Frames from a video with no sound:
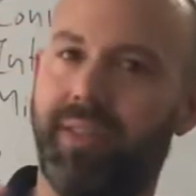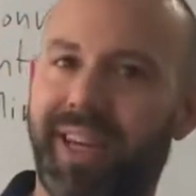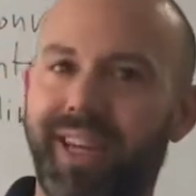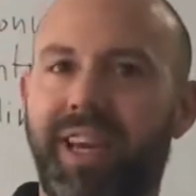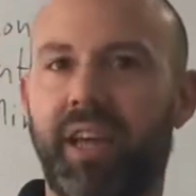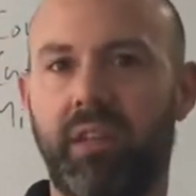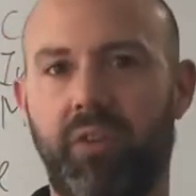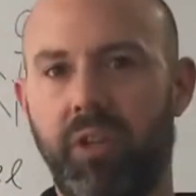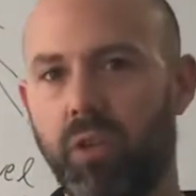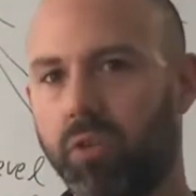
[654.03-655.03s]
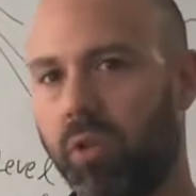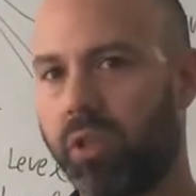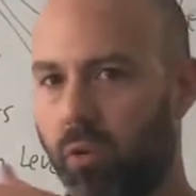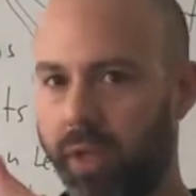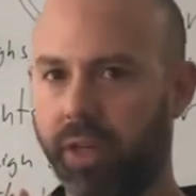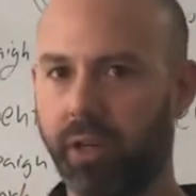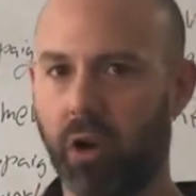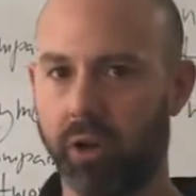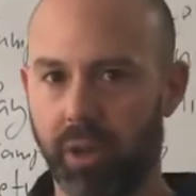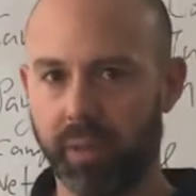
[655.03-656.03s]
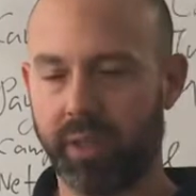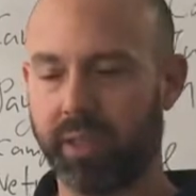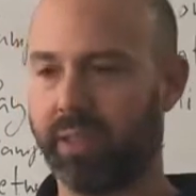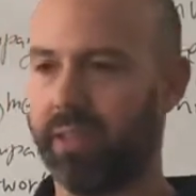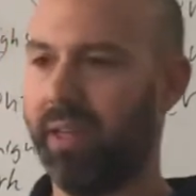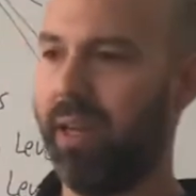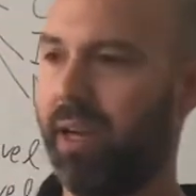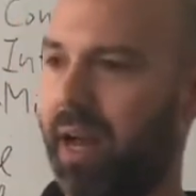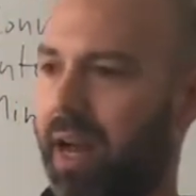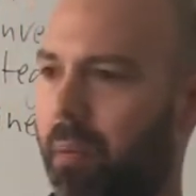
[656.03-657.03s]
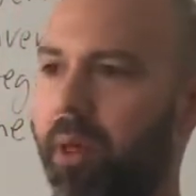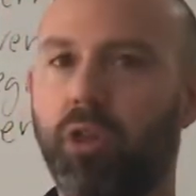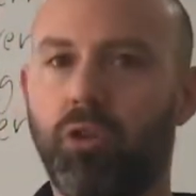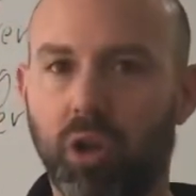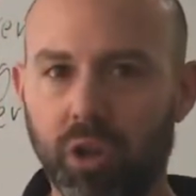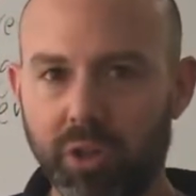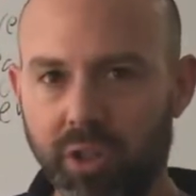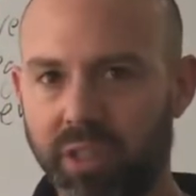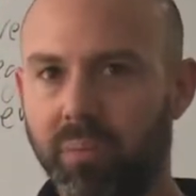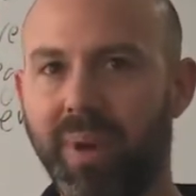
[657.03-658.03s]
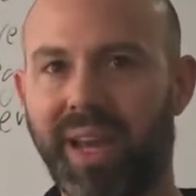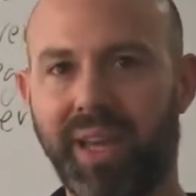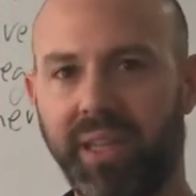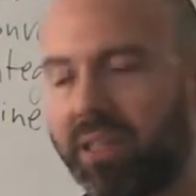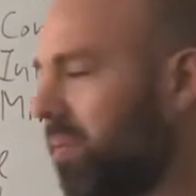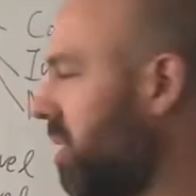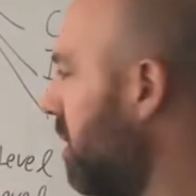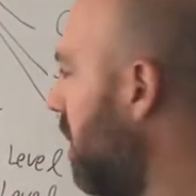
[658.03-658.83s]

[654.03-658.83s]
dedicated videos on the token economics, methodologies and mechanisms.